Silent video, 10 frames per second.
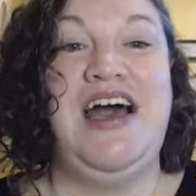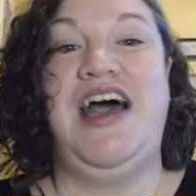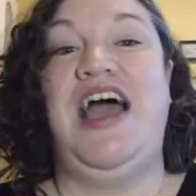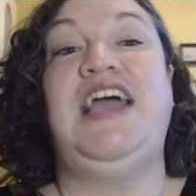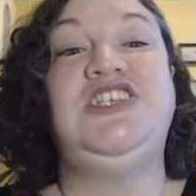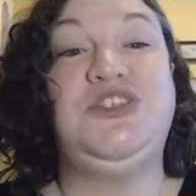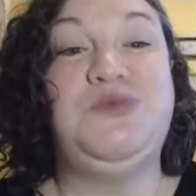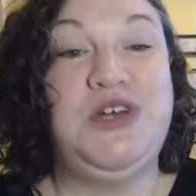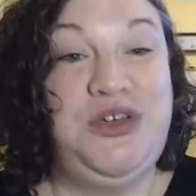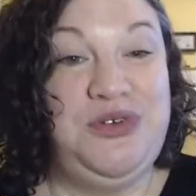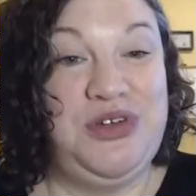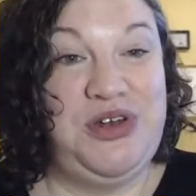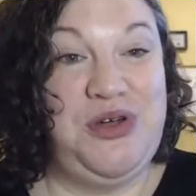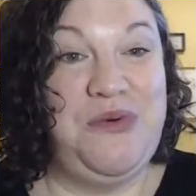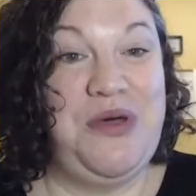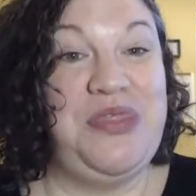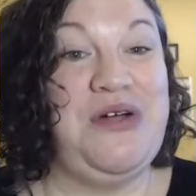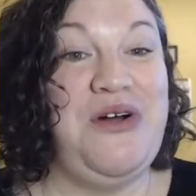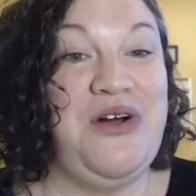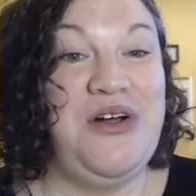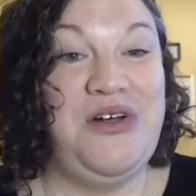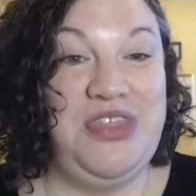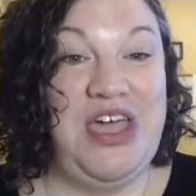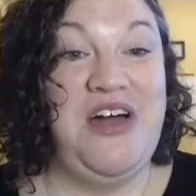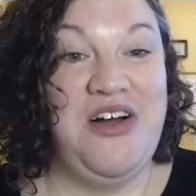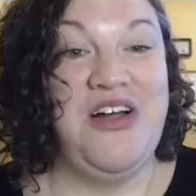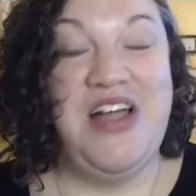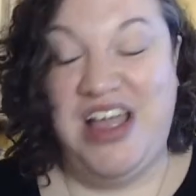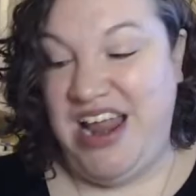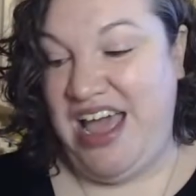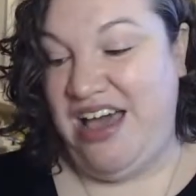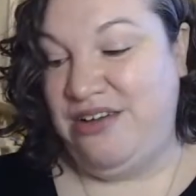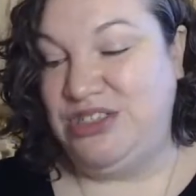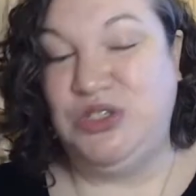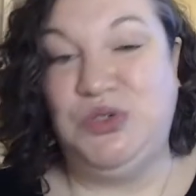I just want you to know what they are and how